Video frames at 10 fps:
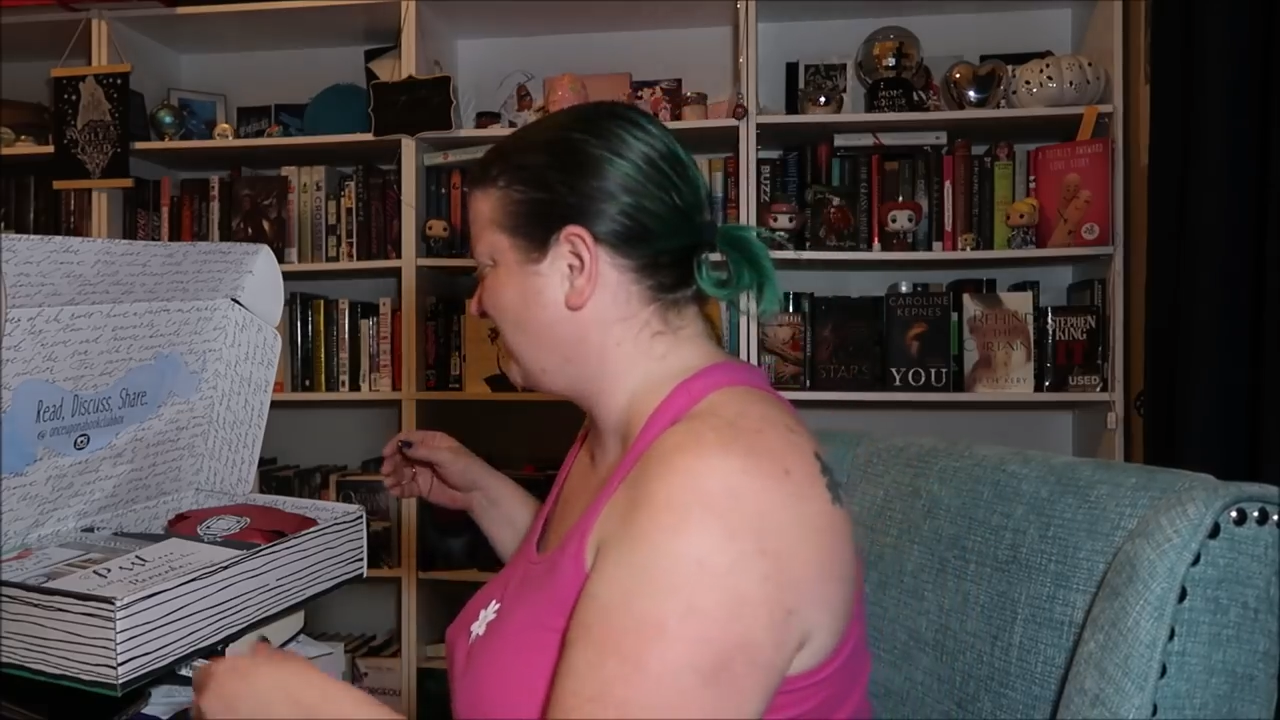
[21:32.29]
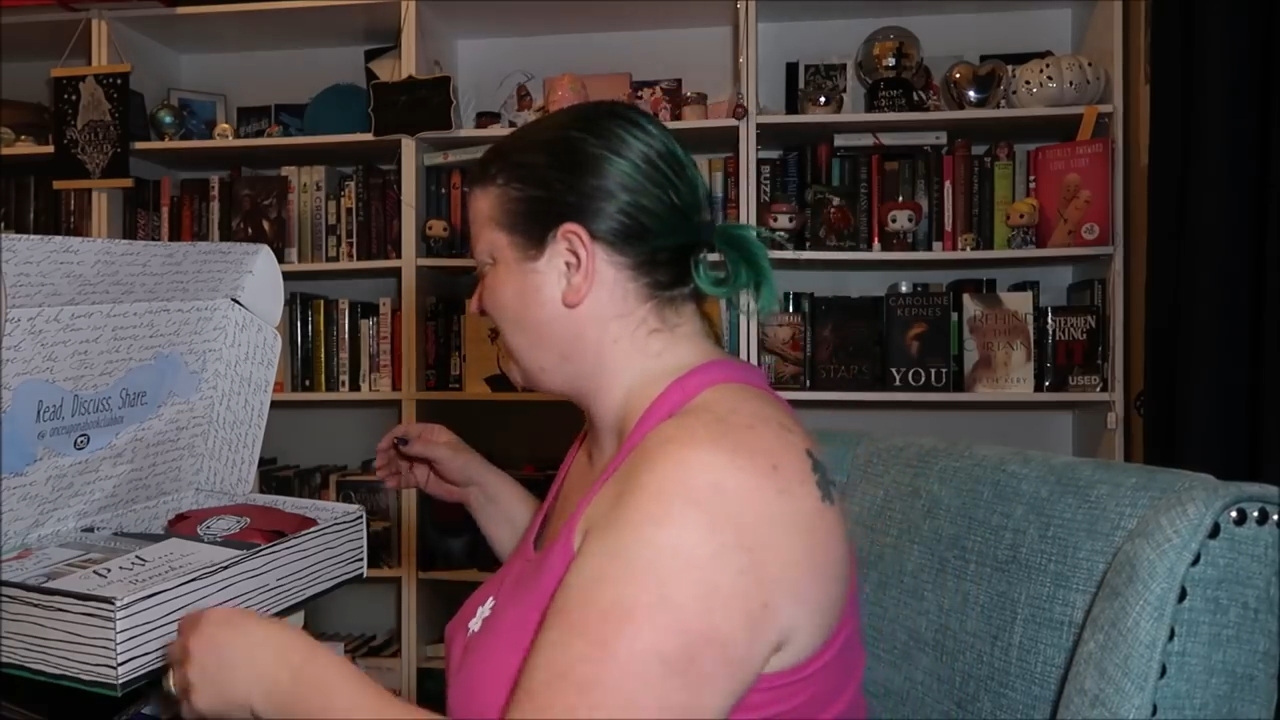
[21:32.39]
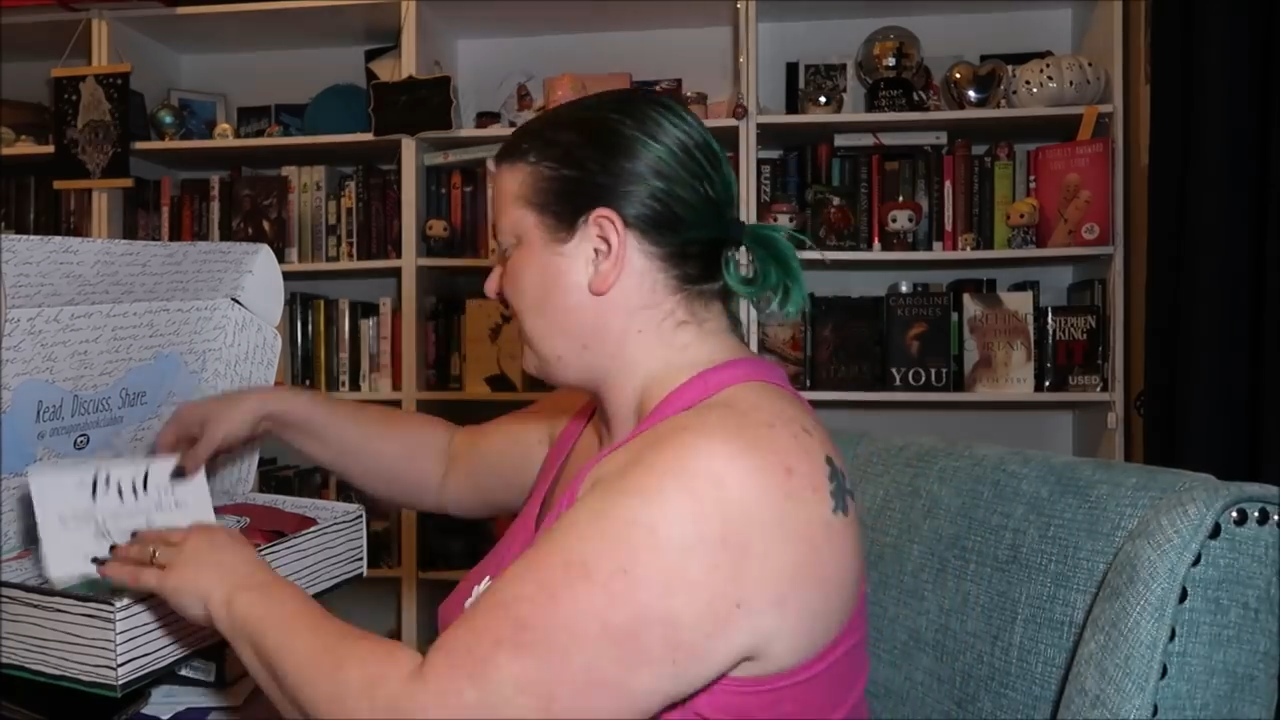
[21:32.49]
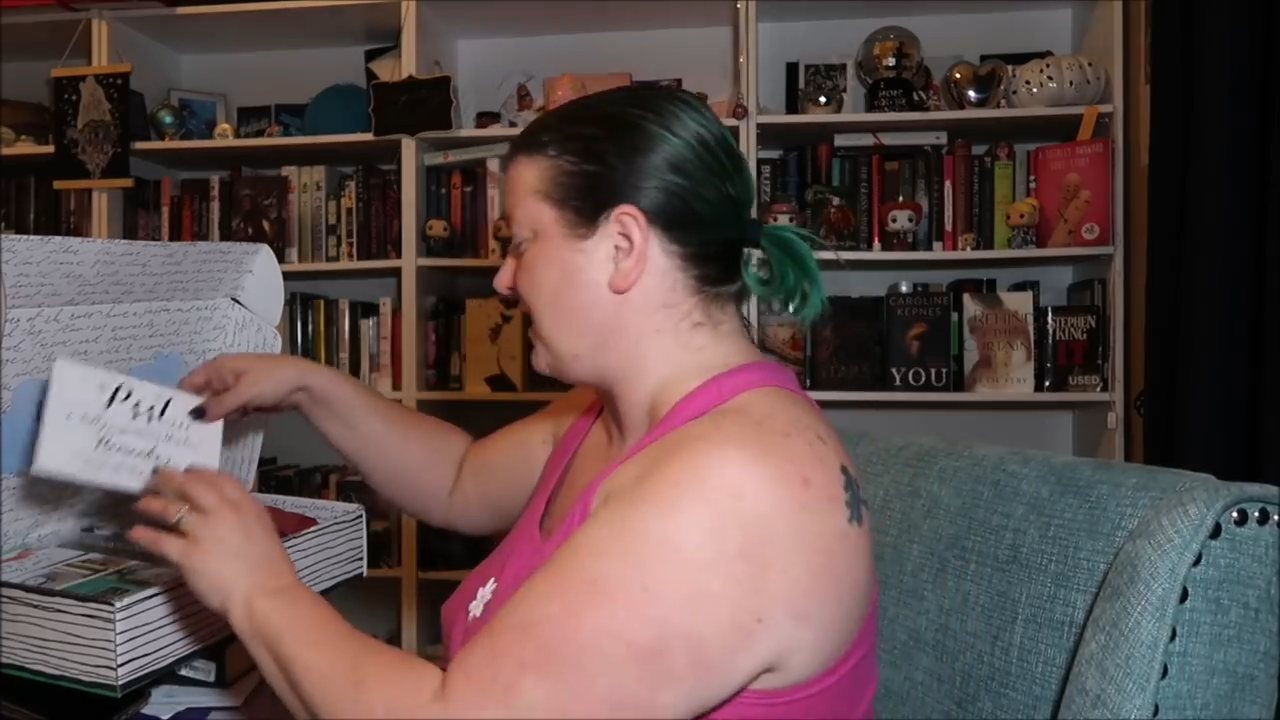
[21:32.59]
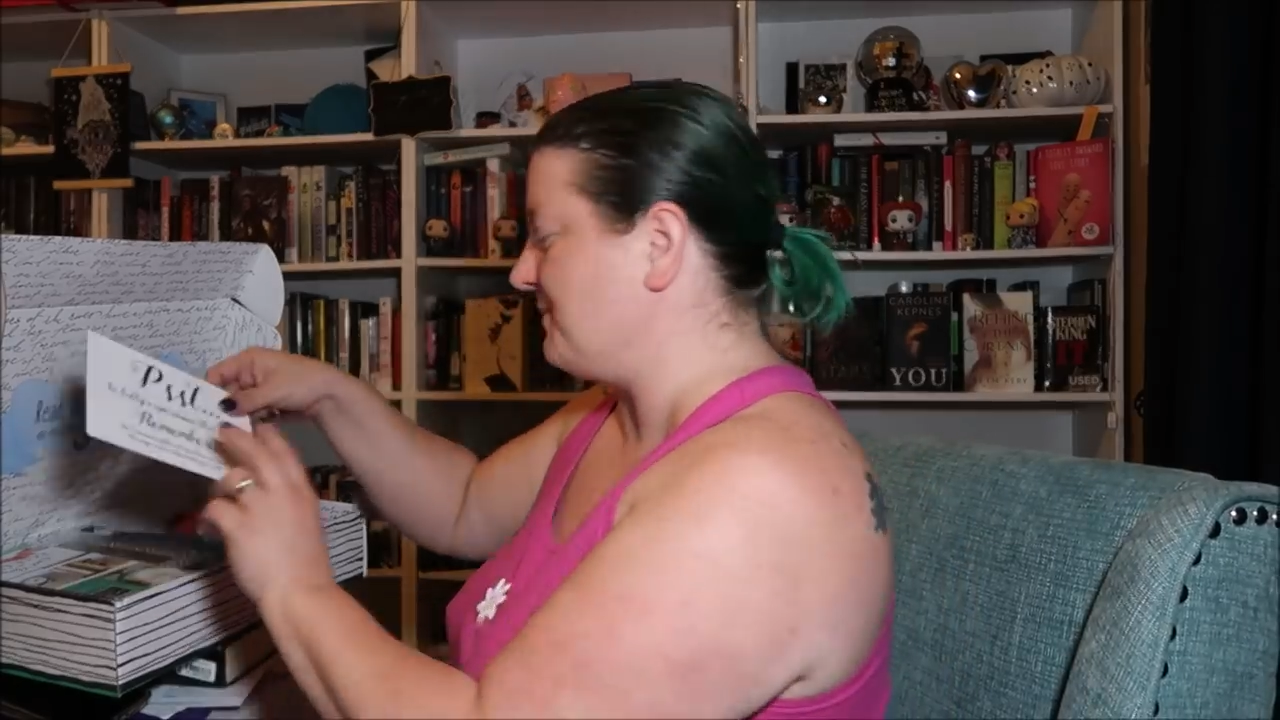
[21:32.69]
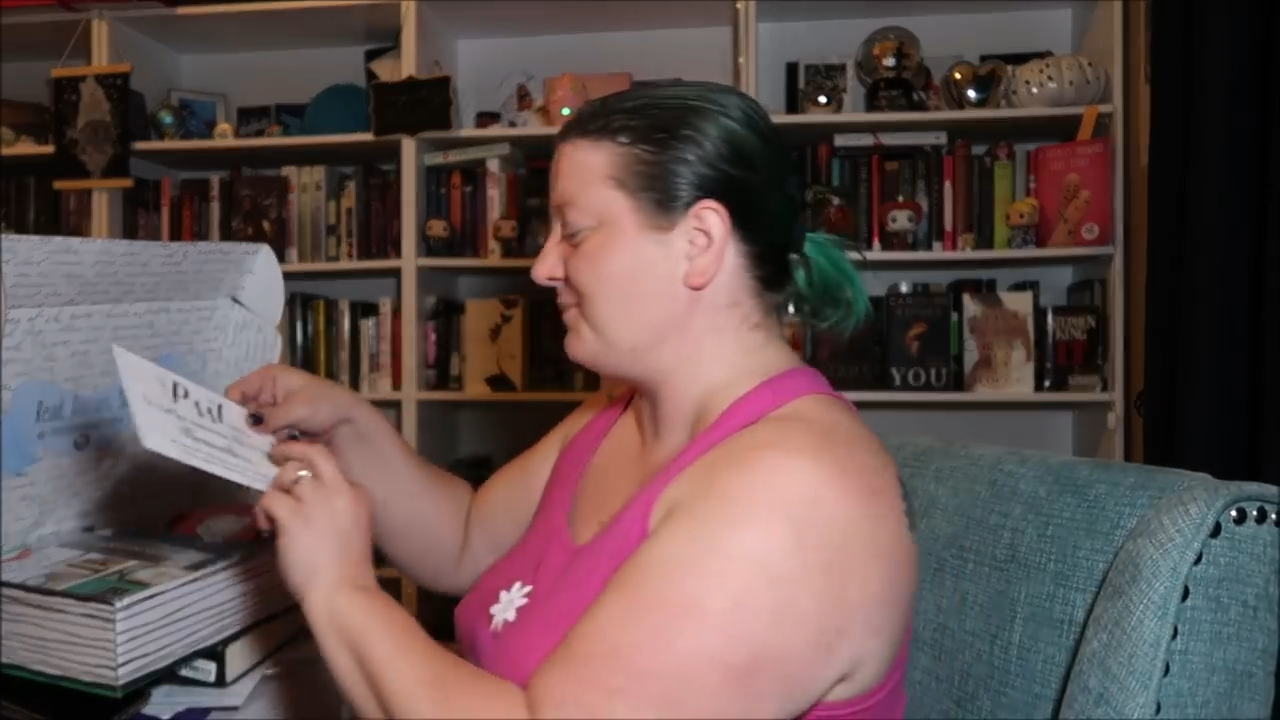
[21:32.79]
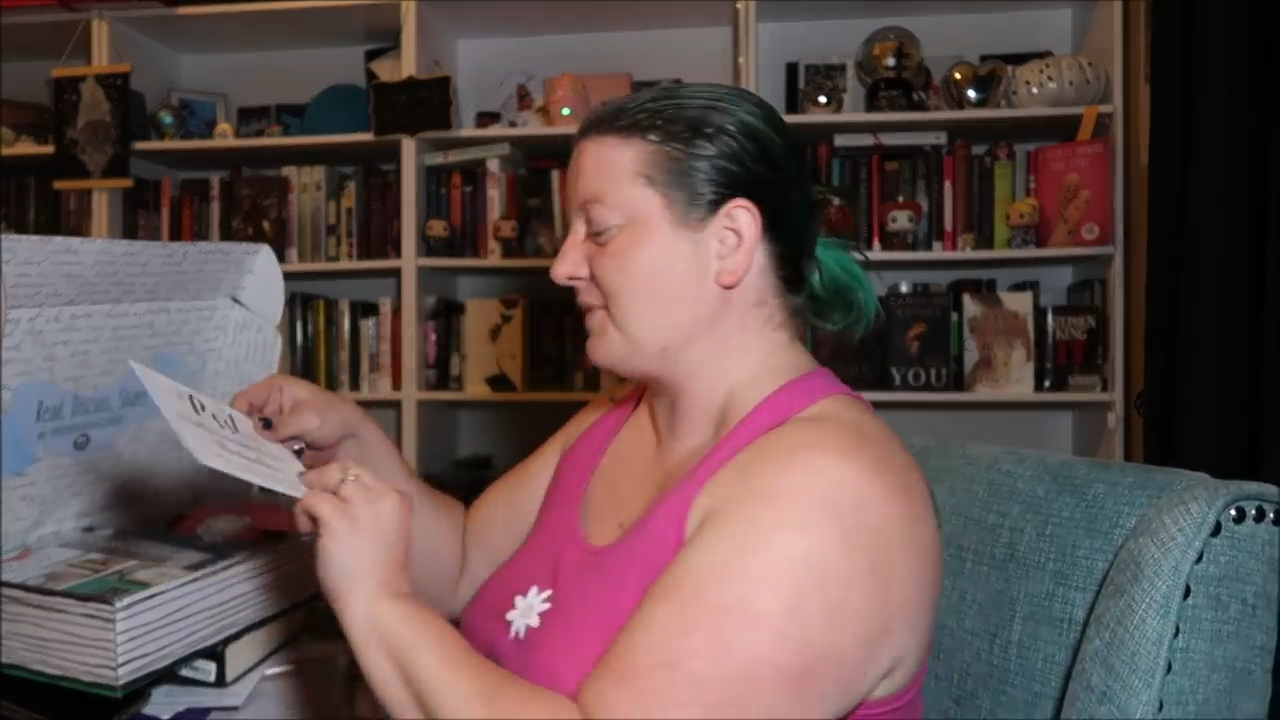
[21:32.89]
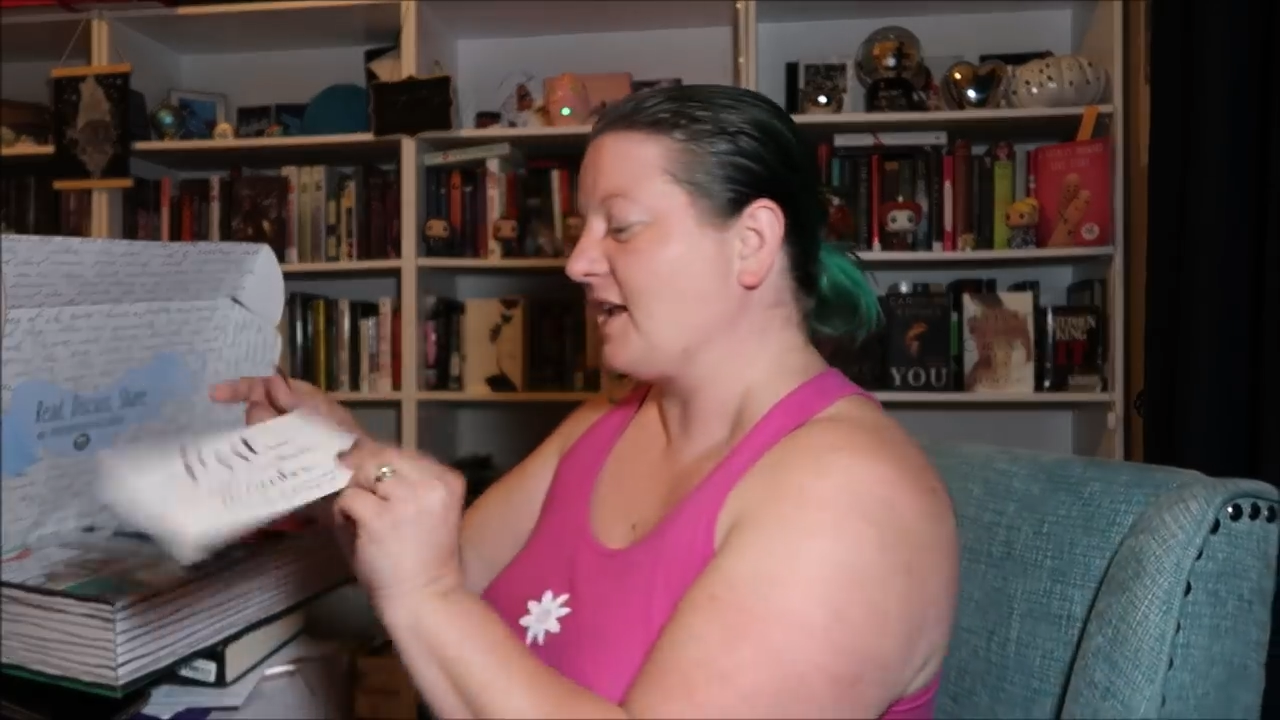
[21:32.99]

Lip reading: Okay,